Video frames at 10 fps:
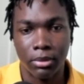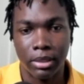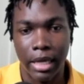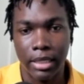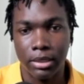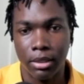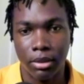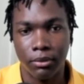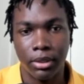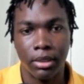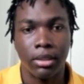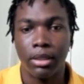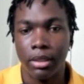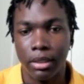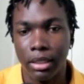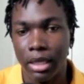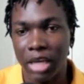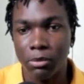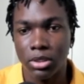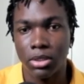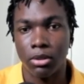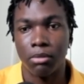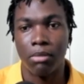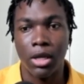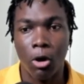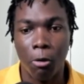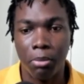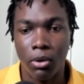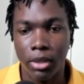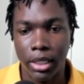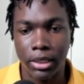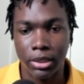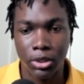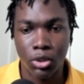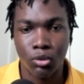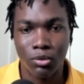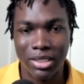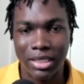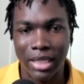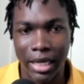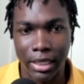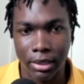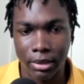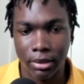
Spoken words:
Knight c3. The game was done. My opponent resigned.